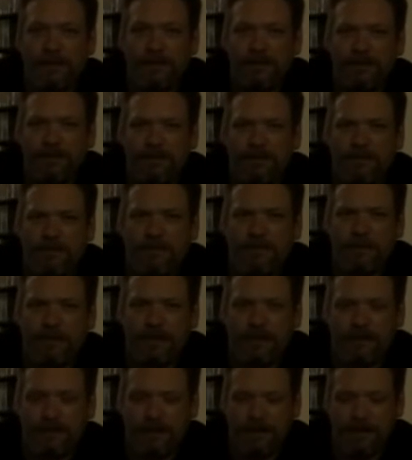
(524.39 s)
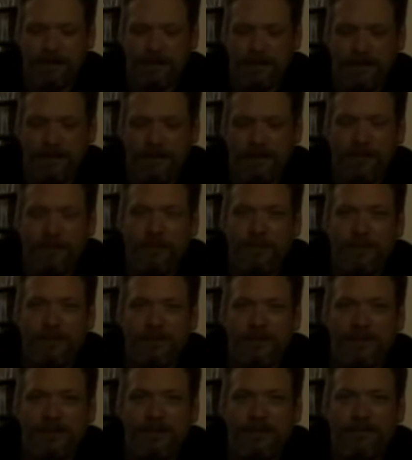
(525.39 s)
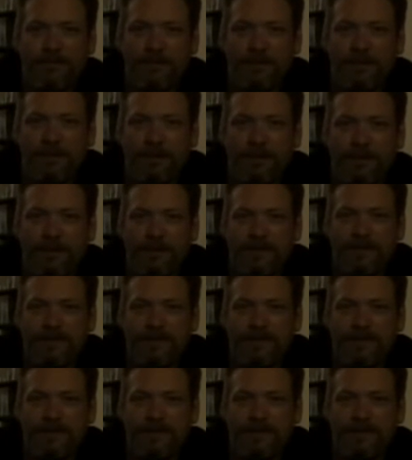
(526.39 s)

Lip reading: see if I get any readings off of it.